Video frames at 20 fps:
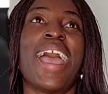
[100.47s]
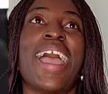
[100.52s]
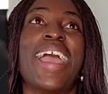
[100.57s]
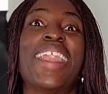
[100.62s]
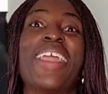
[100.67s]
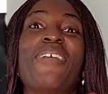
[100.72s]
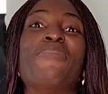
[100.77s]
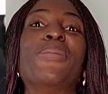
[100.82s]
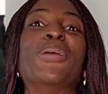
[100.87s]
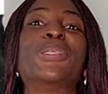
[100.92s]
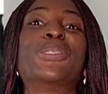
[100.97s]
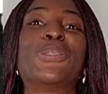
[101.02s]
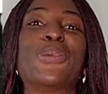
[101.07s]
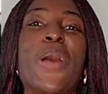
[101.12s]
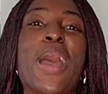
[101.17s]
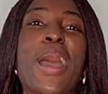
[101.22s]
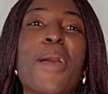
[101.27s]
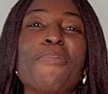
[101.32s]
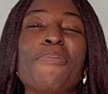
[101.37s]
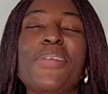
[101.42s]
and I'm
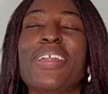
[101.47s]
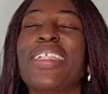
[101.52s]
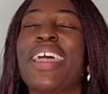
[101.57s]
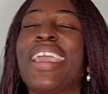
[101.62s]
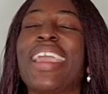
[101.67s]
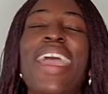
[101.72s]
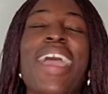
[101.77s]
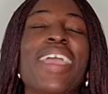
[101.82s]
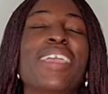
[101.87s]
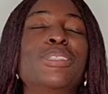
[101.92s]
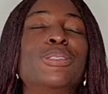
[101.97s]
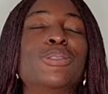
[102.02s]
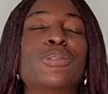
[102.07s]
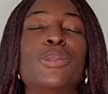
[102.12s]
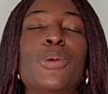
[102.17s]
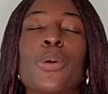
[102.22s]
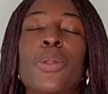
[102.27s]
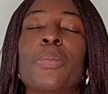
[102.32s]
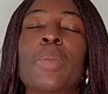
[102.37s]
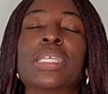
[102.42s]
so happy. Like, I
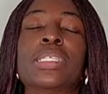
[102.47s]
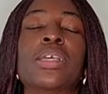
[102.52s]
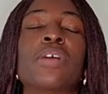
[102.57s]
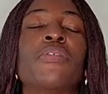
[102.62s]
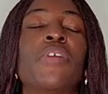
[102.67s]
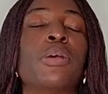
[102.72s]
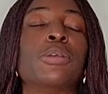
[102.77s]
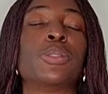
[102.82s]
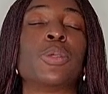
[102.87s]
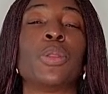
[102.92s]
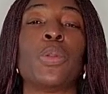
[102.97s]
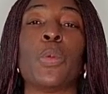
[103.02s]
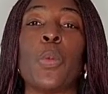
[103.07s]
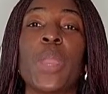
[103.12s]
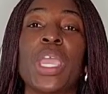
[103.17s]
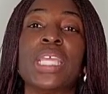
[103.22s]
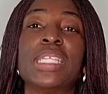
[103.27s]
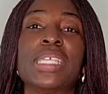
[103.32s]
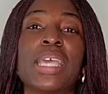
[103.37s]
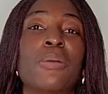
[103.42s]
told myself I was going
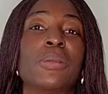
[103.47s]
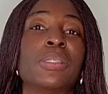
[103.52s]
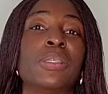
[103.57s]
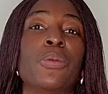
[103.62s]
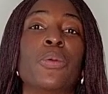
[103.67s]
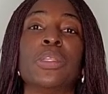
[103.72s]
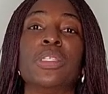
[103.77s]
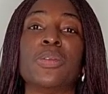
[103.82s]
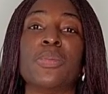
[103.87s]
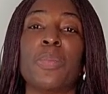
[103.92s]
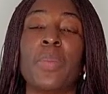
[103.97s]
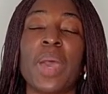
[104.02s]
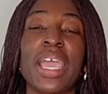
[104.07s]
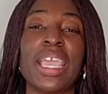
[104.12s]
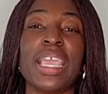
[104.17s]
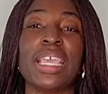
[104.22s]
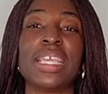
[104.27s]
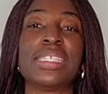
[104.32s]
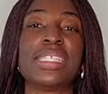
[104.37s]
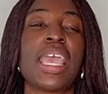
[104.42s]
to wait, I wasn't going to
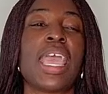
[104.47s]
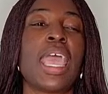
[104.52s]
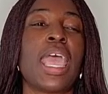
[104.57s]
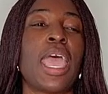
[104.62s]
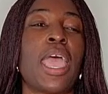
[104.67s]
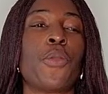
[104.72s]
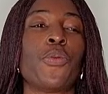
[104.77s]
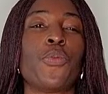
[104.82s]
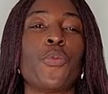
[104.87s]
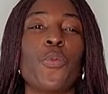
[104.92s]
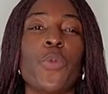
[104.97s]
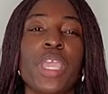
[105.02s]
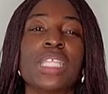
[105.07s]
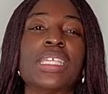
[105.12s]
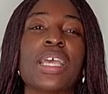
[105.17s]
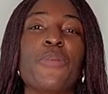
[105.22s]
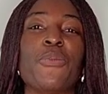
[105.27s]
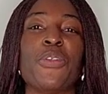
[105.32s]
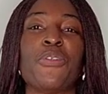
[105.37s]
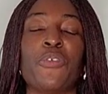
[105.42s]
buy it. I
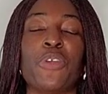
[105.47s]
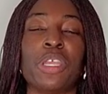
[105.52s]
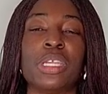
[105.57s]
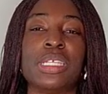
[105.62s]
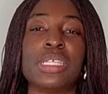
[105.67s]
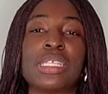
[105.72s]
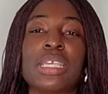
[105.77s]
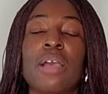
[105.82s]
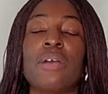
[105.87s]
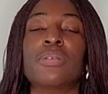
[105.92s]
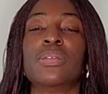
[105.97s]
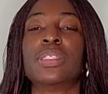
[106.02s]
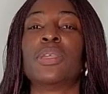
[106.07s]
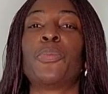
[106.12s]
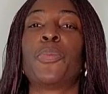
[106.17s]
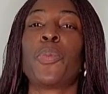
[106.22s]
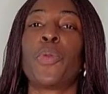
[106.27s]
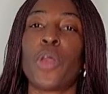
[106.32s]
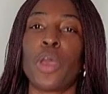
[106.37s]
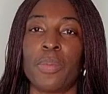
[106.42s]
wait and wait for a discount.
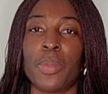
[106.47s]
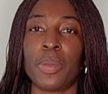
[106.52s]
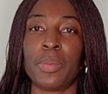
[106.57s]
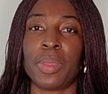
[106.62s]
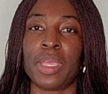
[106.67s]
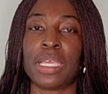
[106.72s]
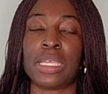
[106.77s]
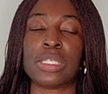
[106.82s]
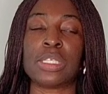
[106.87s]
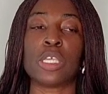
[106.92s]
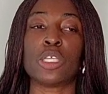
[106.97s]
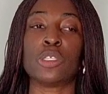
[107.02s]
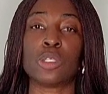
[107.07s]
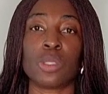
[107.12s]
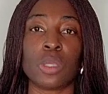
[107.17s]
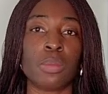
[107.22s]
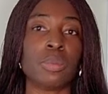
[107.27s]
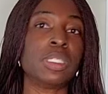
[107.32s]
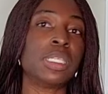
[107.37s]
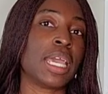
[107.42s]
The problem is
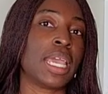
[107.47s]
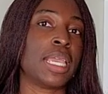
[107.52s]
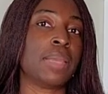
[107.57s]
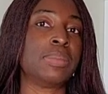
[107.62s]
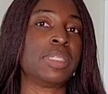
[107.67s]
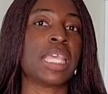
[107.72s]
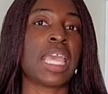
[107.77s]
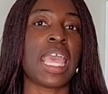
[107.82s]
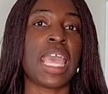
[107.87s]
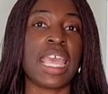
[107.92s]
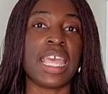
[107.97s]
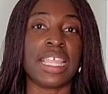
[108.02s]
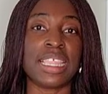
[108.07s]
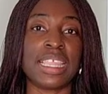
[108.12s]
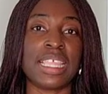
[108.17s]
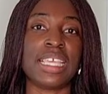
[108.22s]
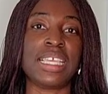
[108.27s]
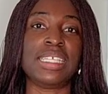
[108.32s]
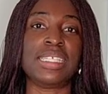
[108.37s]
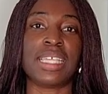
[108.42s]
sometimes
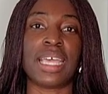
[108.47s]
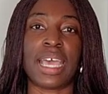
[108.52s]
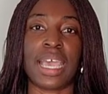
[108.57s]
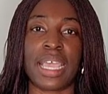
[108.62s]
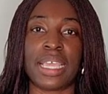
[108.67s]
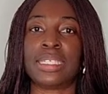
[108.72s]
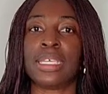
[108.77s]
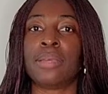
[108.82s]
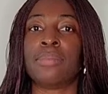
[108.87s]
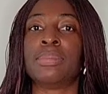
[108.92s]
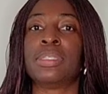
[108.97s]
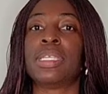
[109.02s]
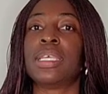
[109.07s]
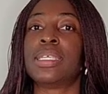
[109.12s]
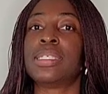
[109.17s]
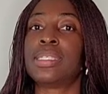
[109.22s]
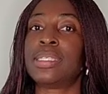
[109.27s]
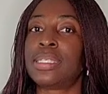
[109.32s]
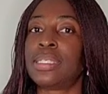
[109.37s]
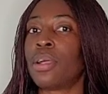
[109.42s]
these items
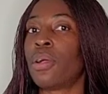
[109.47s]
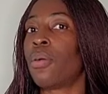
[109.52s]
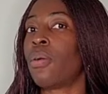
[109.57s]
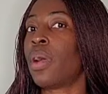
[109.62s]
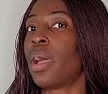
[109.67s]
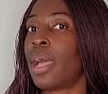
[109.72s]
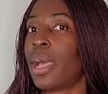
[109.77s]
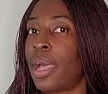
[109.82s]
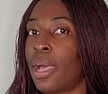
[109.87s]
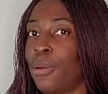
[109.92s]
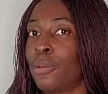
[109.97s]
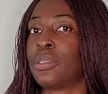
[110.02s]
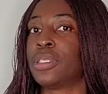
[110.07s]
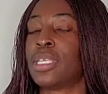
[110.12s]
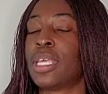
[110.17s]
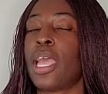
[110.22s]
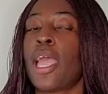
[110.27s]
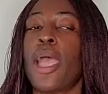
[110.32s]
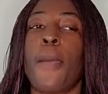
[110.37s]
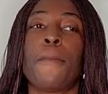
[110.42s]
sell
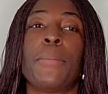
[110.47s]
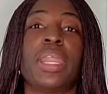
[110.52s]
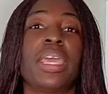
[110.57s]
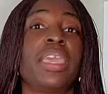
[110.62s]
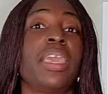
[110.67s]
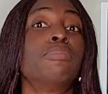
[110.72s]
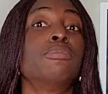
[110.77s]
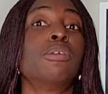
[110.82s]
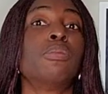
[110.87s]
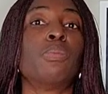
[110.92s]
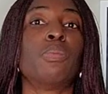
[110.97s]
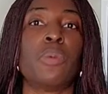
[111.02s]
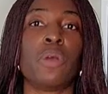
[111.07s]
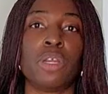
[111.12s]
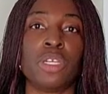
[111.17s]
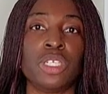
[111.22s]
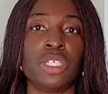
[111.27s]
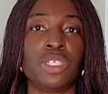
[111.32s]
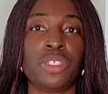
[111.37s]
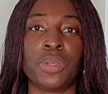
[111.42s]
out. But I kept on
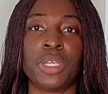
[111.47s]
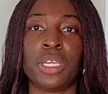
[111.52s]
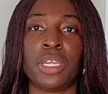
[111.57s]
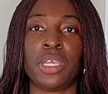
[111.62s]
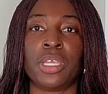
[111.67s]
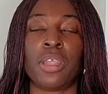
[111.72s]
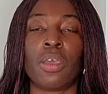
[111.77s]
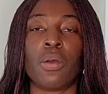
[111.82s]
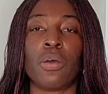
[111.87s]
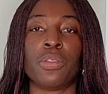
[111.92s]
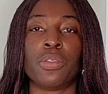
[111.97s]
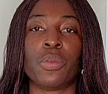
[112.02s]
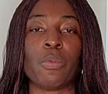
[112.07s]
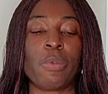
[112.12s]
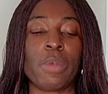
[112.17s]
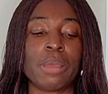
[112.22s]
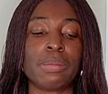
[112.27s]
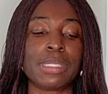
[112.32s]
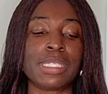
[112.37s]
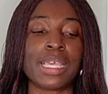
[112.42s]
monitoring it on the
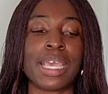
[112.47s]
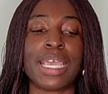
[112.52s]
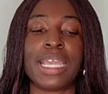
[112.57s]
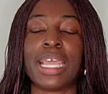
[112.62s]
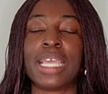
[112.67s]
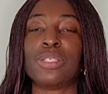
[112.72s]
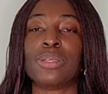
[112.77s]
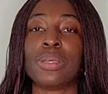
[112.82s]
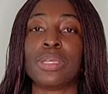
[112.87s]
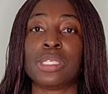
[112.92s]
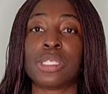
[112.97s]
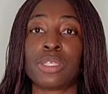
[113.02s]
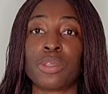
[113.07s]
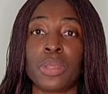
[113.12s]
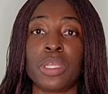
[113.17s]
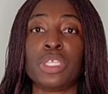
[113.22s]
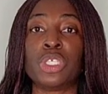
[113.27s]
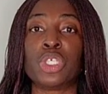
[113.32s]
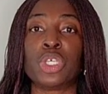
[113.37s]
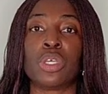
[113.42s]
website. I took a
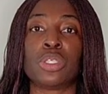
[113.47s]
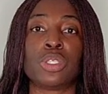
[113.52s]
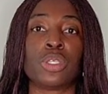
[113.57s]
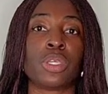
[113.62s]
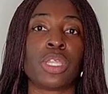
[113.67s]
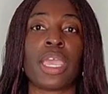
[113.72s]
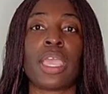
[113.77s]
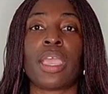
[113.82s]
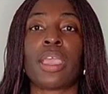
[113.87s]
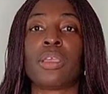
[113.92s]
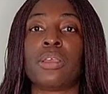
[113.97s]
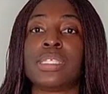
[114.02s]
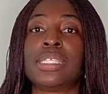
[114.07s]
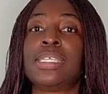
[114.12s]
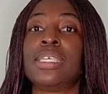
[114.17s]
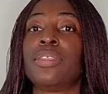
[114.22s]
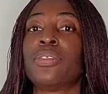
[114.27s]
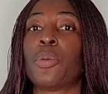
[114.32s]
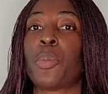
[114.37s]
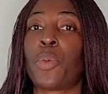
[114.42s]
screenshot so that I could
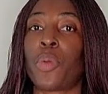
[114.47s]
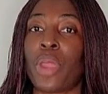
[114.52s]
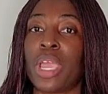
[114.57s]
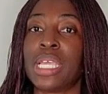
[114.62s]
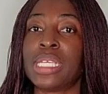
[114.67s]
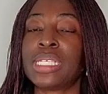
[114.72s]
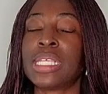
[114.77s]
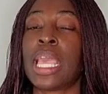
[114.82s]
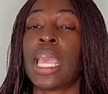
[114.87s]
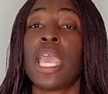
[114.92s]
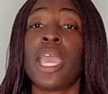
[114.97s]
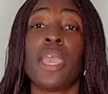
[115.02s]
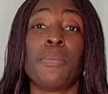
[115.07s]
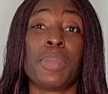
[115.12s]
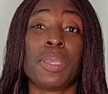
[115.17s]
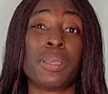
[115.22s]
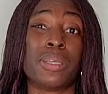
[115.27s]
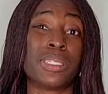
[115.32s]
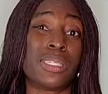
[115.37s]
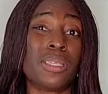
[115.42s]
see the price,
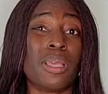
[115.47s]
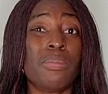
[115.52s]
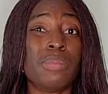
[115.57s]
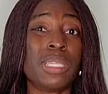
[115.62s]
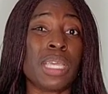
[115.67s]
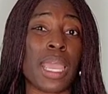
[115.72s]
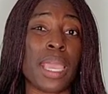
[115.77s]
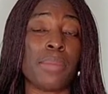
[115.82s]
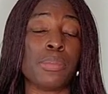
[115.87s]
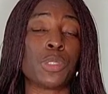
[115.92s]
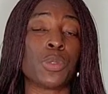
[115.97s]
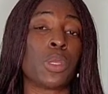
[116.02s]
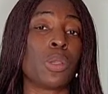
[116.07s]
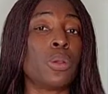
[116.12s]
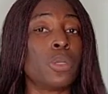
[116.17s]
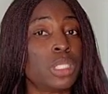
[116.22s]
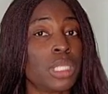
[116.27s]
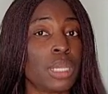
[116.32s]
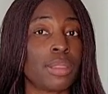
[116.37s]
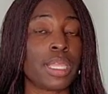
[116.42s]
because sometimes when
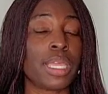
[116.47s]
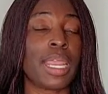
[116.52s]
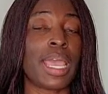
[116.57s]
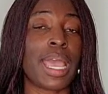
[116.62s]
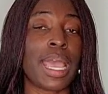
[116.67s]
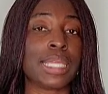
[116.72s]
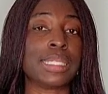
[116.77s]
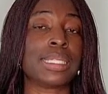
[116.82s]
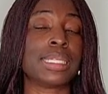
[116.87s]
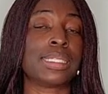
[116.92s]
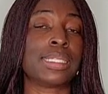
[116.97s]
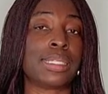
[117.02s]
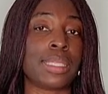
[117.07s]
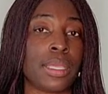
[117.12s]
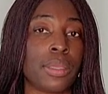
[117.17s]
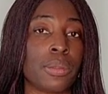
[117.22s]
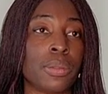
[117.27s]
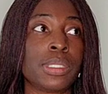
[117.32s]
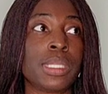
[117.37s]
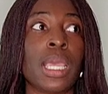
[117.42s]
Coach Outlet has
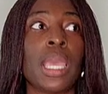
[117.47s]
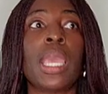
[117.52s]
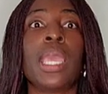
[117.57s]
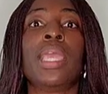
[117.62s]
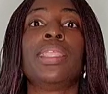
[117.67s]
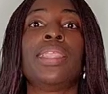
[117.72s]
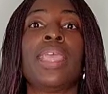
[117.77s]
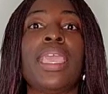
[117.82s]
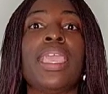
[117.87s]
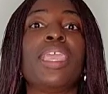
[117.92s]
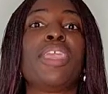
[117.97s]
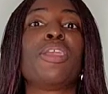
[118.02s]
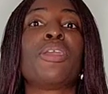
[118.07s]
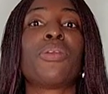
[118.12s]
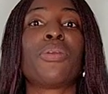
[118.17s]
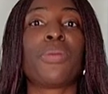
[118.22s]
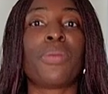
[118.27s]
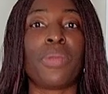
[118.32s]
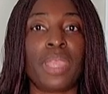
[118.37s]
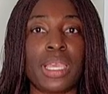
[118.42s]
sales, they
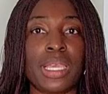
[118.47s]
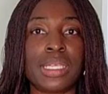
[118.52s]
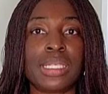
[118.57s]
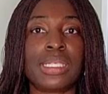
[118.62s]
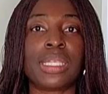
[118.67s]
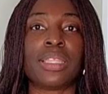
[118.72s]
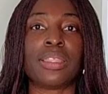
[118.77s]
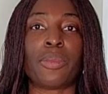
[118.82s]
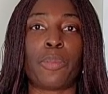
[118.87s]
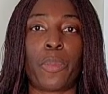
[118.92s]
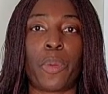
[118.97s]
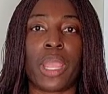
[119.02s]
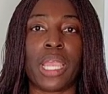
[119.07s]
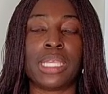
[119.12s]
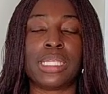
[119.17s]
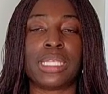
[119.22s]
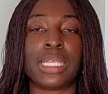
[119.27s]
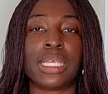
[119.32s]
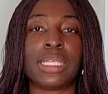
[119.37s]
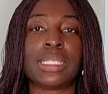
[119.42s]
increase the
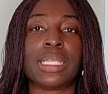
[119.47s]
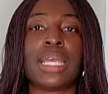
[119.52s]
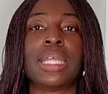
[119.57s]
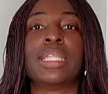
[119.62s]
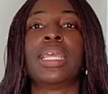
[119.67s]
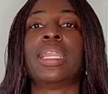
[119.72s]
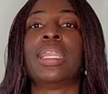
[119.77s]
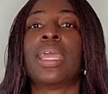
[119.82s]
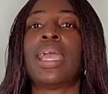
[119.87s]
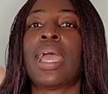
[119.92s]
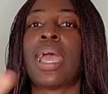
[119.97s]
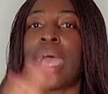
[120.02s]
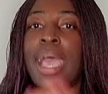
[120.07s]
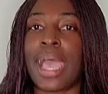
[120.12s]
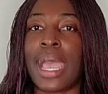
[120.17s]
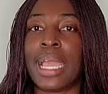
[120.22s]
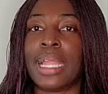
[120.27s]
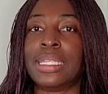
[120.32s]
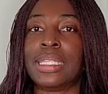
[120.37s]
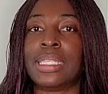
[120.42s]
prices and then
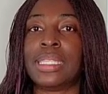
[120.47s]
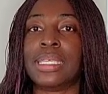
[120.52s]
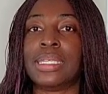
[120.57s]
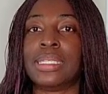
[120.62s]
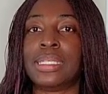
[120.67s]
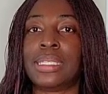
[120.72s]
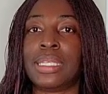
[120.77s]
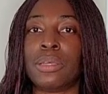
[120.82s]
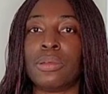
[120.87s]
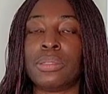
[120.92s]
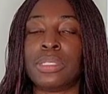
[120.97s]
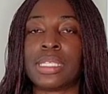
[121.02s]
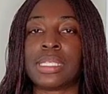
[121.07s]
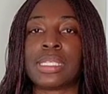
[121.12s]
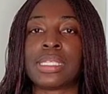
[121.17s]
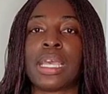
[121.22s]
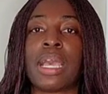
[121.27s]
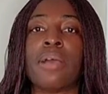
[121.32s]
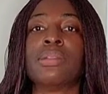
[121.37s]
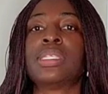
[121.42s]
add the sale
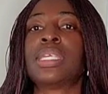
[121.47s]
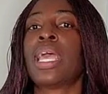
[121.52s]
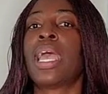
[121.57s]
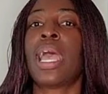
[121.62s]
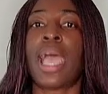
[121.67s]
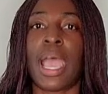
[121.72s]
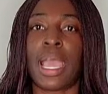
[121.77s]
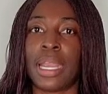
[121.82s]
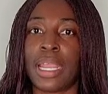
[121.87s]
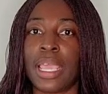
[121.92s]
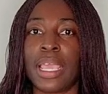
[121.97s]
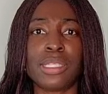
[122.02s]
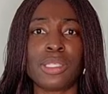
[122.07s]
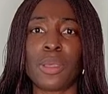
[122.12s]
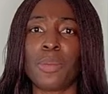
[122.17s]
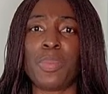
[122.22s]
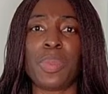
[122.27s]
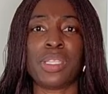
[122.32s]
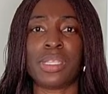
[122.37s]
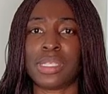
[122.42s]
discounts, and it ends
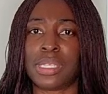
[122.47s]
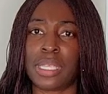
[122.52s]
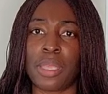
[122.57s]
up being the